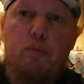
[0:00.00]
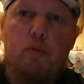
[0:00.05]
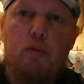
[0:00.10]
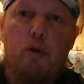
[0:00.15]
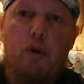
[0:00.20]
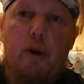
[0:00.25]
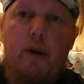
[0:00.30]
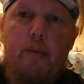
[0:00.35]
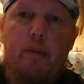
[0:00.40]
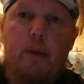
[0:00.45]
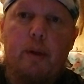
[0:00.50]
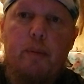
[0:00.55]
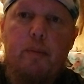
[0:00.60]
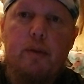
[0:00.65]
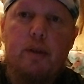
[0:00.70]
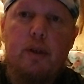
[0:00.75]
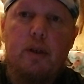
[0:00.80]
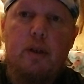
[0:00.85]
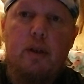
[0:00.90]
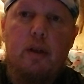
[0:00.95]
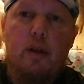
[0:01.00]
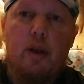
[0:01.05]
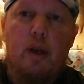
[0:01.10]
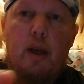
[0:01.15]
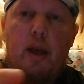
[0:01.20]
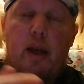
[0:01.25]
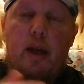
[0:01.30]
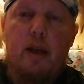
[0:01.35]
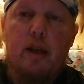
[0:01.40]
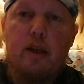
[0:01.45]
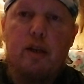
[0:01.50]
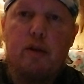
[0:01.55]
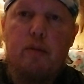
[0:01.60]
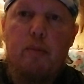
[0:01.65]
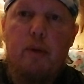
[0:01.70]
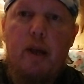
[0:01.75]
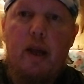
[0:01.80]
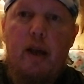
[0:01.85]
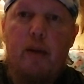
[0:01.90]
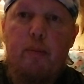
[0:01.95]
who have epilepsy and you
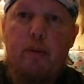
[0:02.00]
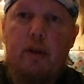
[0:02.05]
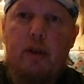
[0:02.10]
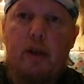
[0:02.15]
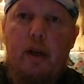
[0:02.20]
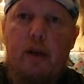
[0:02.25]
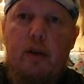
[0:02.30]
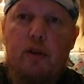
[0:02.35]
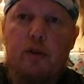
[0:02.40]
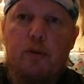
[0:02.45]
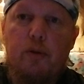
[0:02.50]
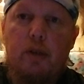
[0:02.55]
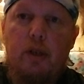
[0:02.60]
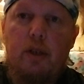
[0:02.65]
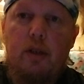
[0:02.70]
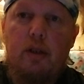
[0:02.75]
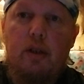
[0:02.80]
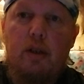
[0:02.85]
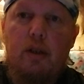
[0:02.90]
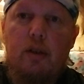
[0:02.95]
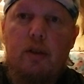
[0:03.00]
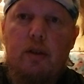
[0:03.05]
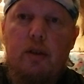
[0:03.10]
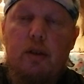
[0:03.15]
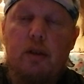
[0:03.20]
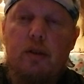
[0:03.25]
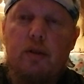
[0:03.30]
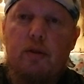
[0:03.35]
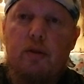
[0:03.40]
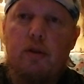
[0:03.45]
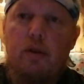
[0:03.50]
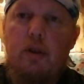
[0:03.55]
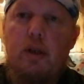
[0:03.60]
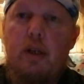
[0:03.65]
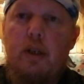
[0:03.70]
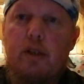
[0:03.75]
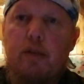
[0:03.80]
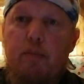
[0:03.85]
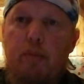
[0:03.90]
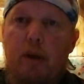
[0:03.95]
may have been diagnosed with ADHD, so you
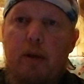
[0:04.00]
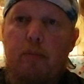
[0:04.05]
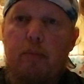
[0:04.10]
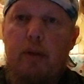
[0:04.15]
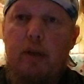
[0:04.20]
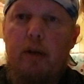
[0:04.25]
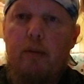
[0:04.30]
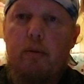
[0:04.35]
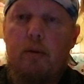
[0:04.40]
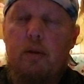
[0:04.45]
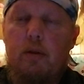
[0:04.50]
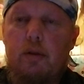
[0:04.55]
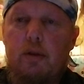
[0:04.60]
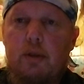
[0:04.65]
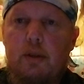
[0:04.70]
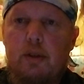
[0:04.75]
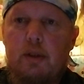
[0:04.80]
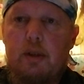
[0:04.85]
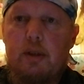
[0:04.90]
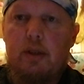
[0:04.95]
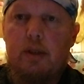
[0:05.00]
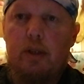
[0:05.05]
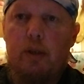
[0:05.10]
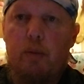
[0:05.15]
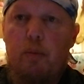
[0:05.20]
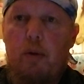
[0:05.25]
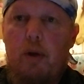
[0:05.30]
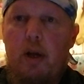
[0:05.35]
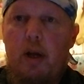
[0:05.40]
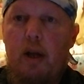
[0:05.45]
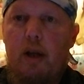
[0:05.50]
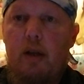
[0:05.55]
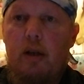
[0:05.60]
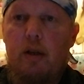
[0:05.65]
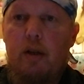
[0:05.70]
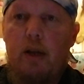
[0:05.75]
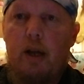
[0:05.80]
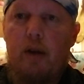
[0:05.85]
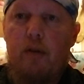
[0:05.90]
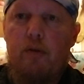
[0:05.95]
guys might be able to see why
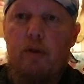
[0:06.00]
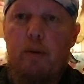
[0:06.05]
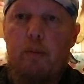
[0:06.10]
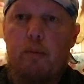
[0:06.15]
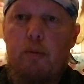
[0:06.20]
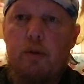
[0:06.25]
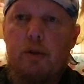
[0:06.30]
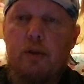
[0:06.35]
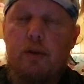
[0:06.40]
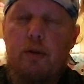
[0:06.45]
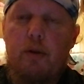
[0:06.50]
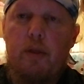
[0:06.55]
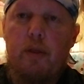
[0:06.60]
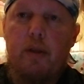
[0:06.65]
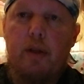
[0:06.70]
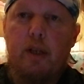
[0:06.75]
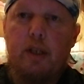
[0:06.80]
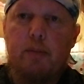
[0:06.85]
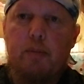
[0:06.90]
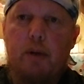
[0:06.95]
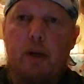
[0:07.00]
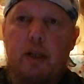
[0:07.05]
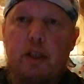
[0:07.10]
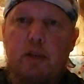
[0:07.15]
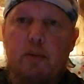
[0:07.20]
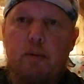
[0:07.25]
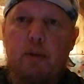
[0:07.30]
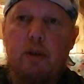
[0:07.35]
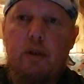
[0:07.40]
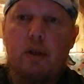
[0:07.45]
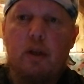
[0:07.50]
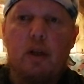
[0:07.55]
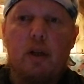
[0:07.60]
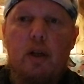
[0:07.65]
you have trouble with certain things possibly.